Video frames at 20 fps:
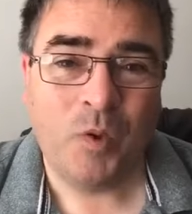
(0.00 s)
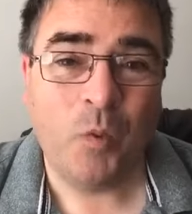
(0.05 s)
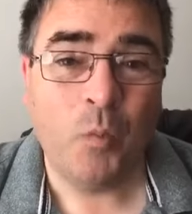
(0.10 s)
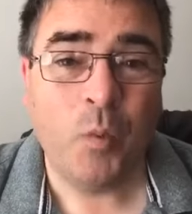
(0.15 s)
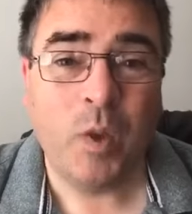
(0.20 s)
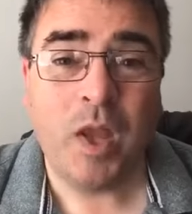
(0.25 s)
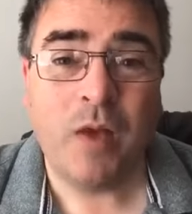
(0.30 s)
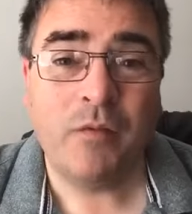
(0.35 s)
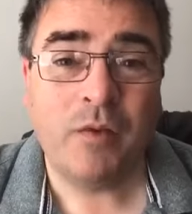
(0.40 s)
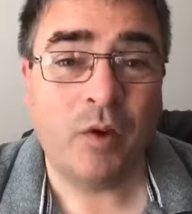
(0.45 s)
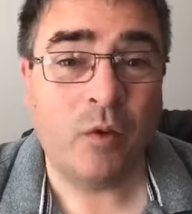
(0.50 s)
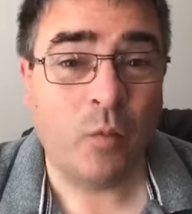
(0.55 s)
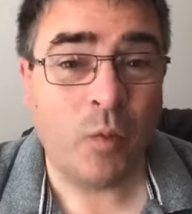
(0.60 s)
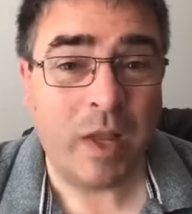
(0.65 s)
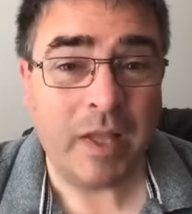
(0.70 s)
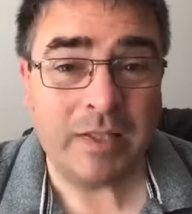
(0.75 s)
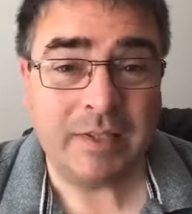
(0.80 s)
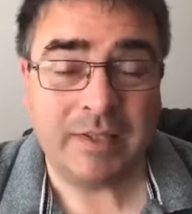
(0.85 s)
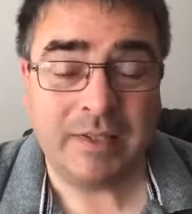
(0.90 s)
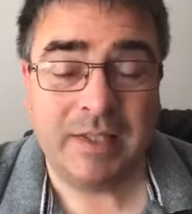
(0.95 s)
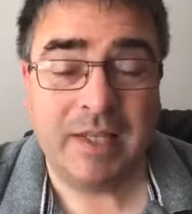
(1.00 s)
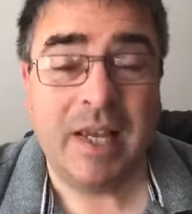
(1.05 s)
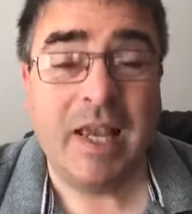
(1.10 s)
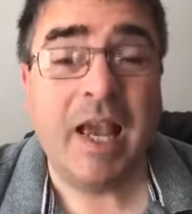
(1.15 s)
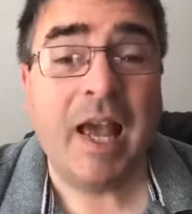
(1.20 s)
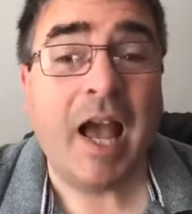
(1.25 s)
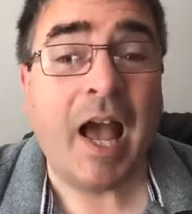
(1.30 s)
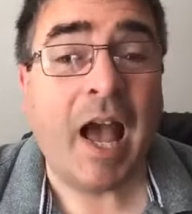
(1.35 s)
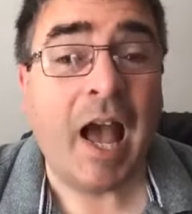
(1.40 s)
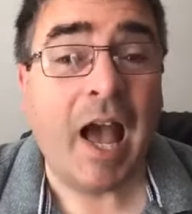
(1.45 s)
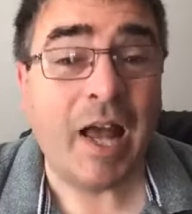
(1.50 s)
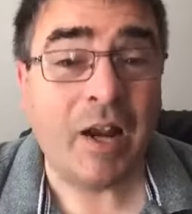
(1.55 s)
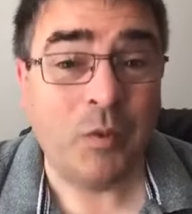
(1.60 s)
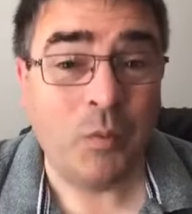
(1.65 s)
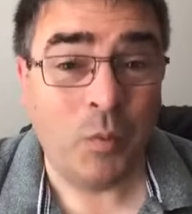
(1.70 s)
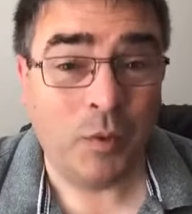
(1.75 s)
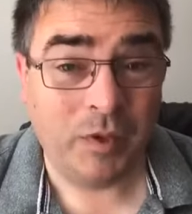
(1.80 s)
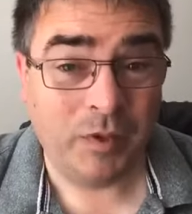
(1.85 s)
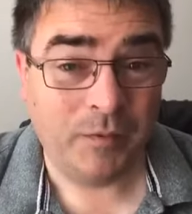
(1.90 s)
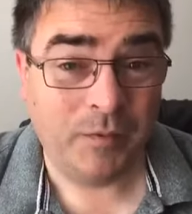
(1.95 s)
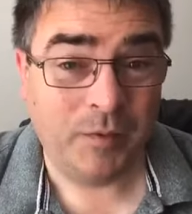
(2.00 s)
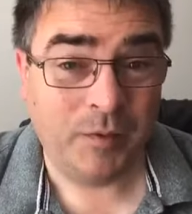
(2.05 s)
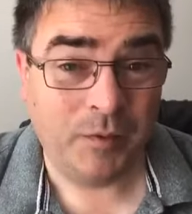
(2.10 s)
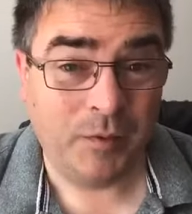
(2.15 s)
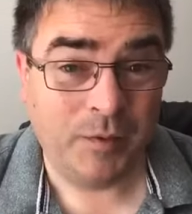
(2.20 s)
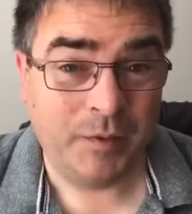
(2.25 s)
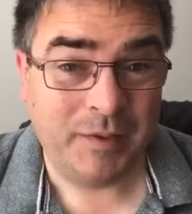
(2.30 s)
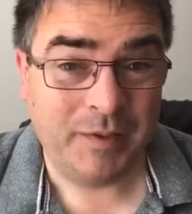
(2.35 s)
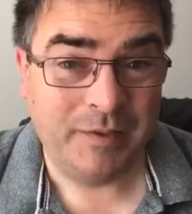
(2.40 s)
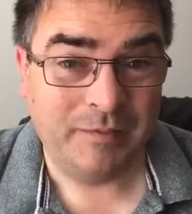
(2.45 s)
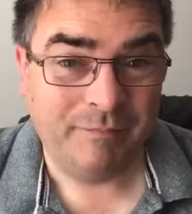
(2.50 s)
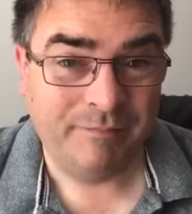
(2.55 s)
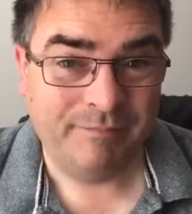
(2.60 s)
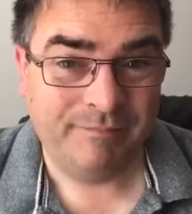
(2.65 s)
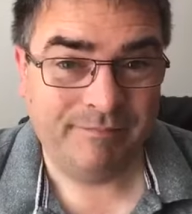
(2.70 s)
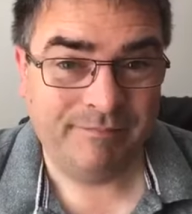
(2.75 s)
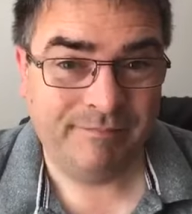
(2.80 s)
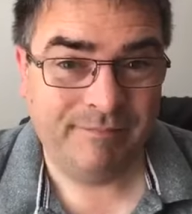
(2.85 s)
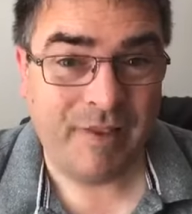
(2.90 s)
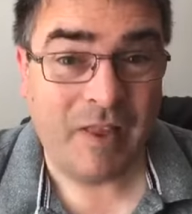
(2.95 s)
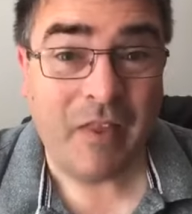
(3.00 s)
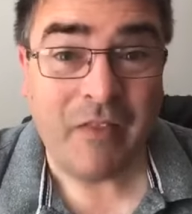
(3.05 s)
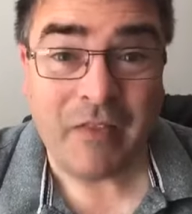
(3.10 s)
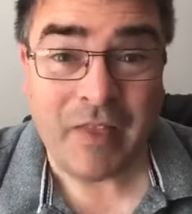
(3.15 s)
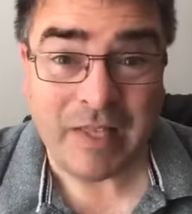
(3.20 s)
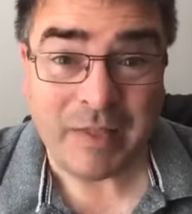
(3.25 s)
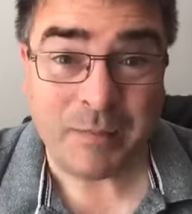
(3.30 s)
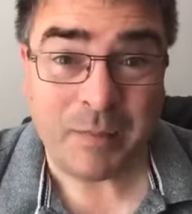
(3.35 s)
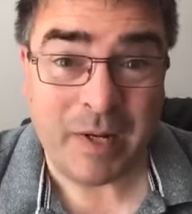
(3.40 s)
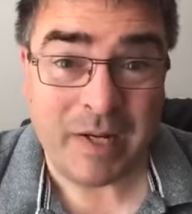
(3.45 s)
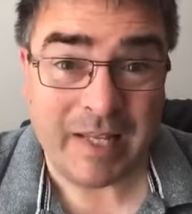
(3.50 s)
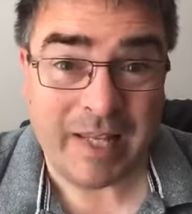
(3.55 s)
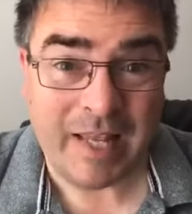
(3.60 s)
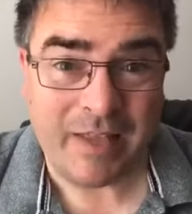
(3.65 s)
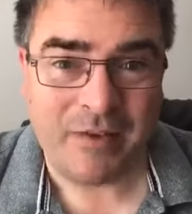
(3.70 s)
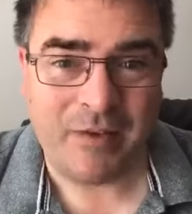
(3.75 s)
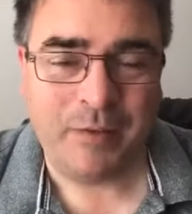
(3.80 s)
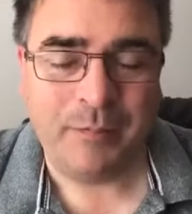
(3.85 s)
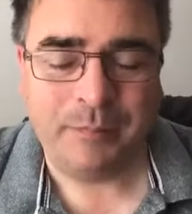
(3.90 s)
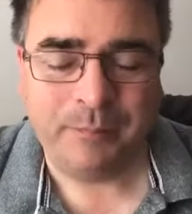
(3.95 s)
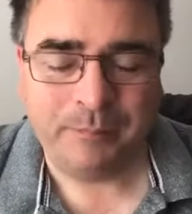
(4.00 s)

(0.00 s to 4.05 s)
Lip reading: We have a great and a wonderful God. Let's pray together.